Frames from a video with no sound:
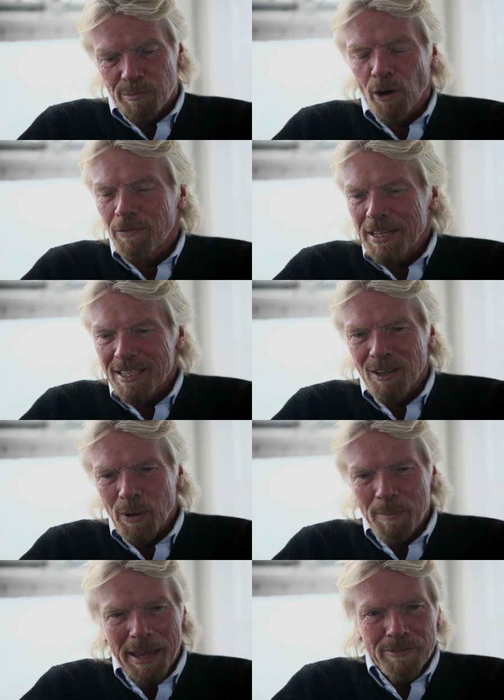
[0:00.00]
profits that
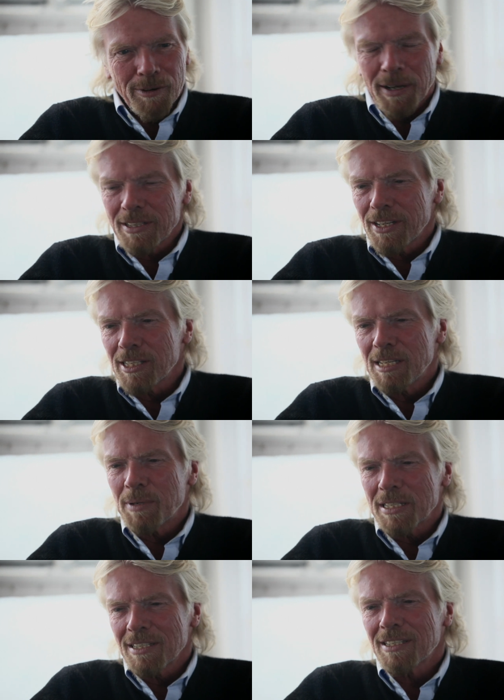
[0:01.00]
we make from our dirty
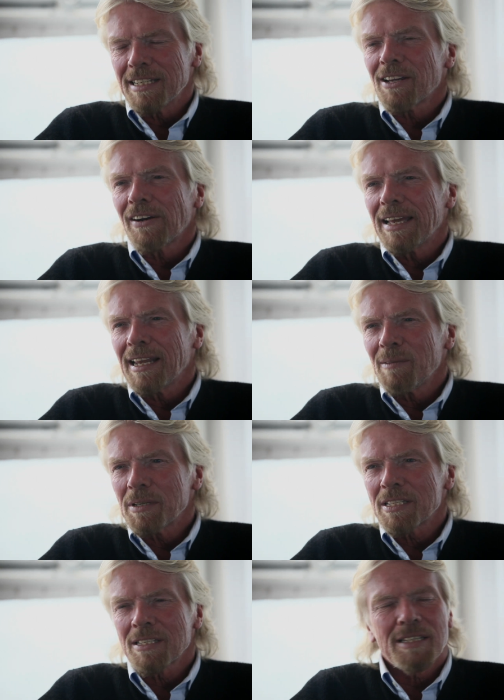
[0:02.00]
businesses, our airline
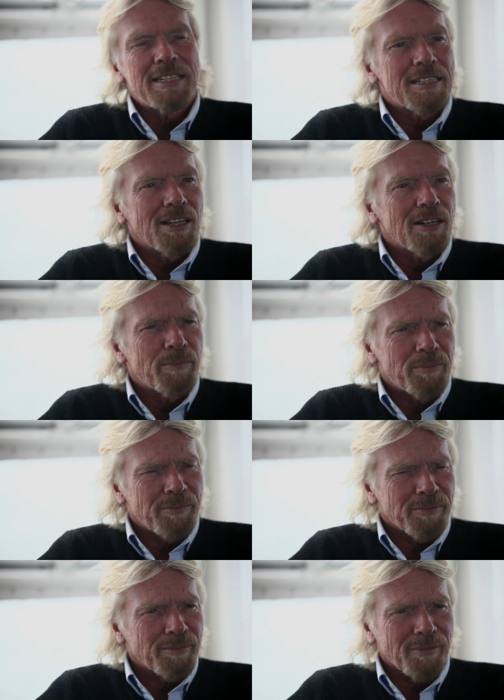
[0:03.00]
businesses, our
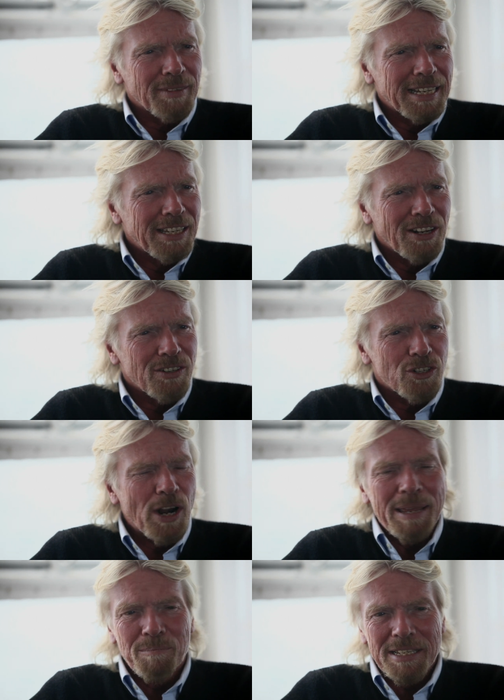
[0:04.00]
you know,
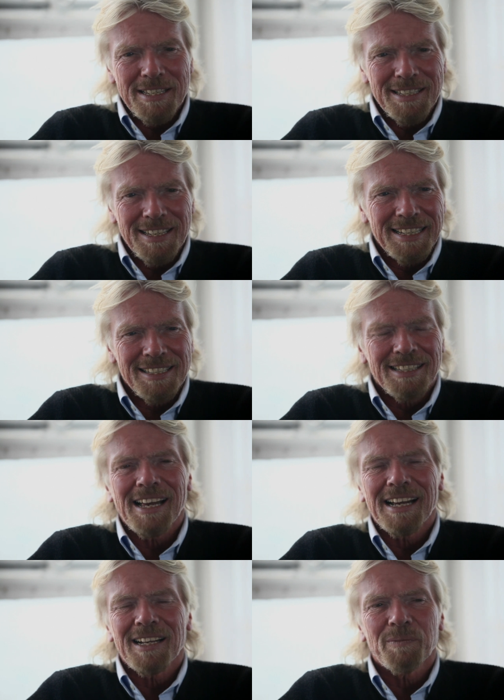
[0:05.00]
train businesses.
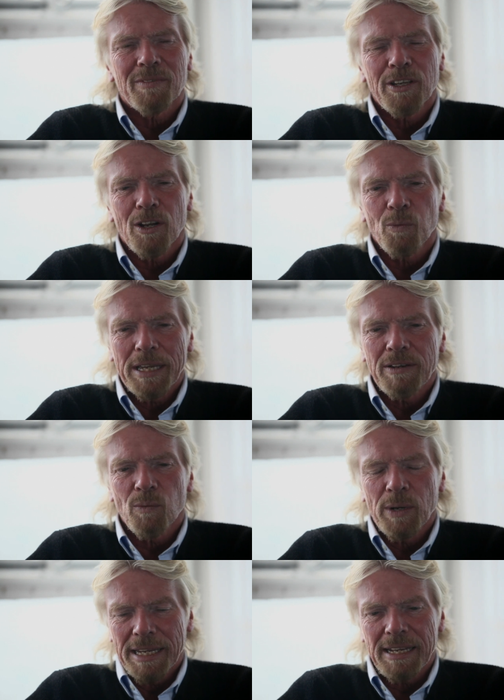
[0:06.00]
Um, you know, we,
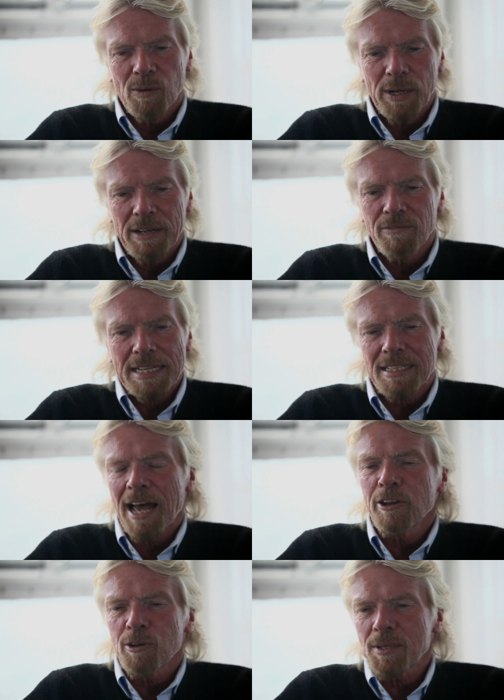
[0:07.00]
we, we invest
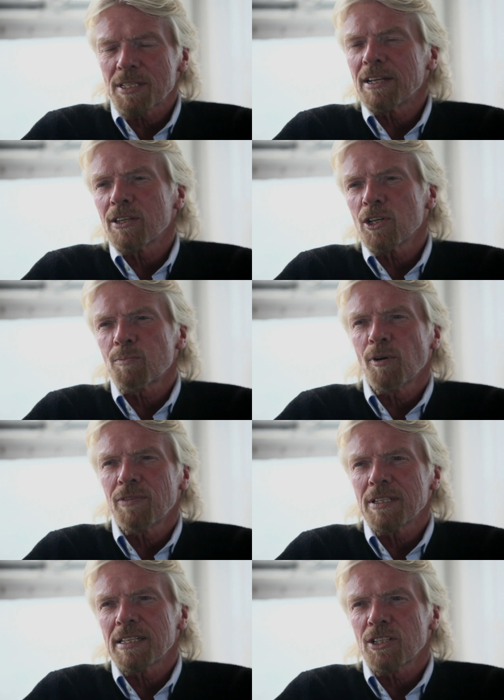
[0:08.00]
100% of those
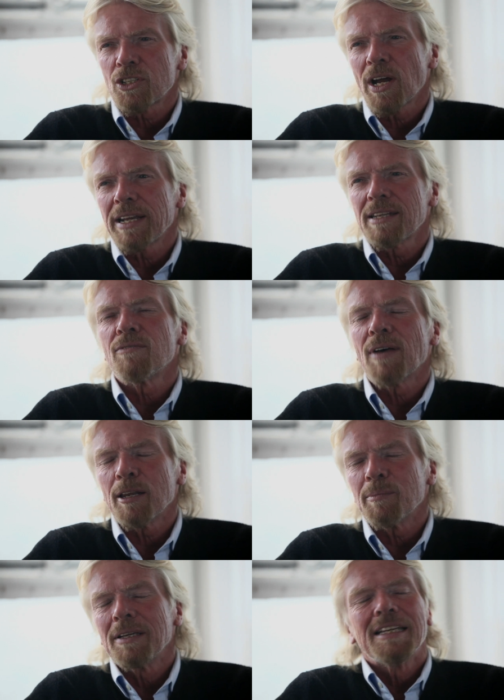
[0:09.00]
profits into trying to
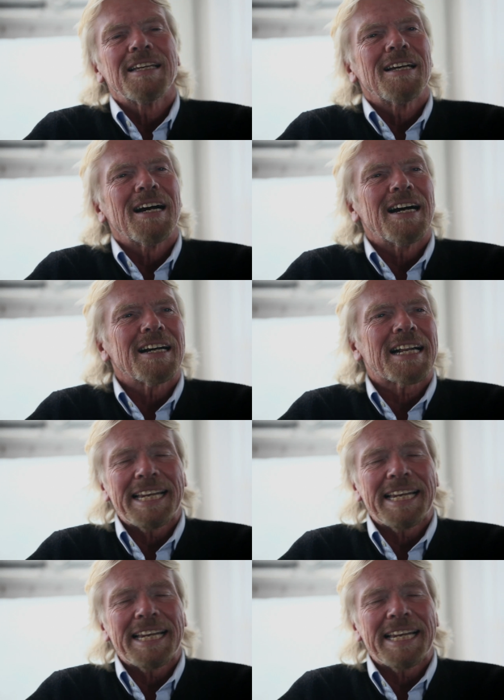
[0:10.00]
develop uh,